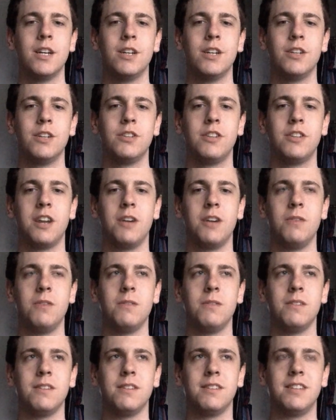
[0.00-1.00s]
So
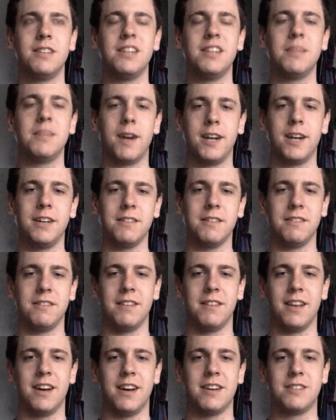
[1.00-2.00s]
since my
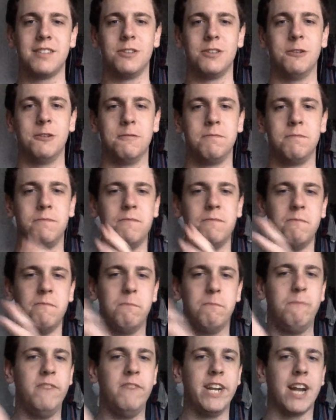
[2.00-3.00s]
last sort of
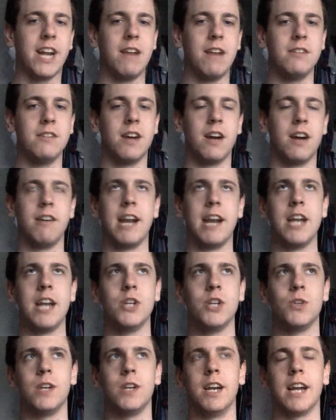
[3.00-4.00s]
video diary
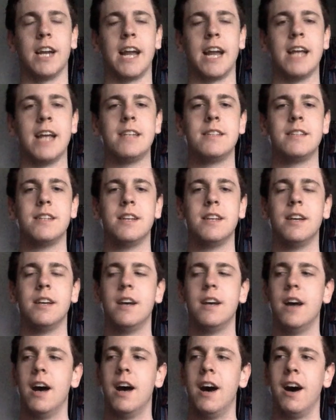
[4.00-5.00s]
entry, I guess,
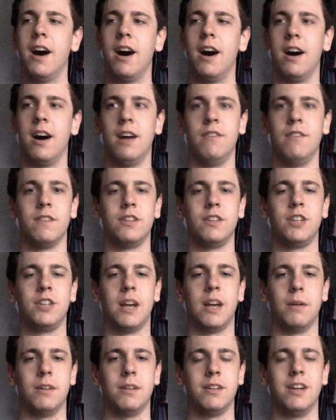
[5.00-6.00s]
I've
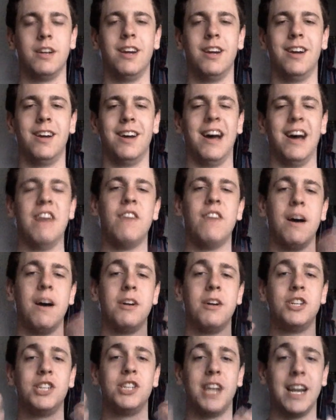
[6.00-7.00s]
showered, I've
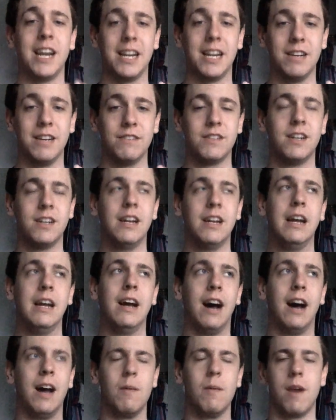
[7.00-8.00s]
shaved,
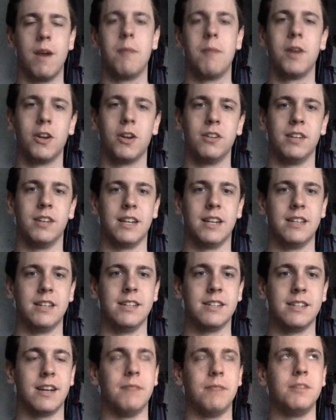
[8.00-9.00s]
I'm wearing my contact
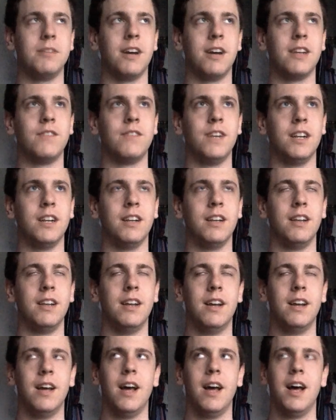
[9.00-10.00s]
lenses. I'm starting to feel
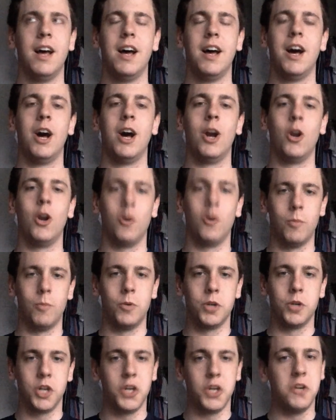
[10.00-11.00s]
a lot more
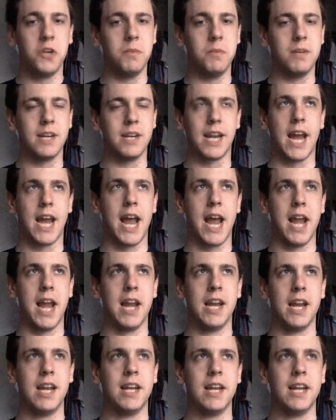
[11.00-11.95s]
human again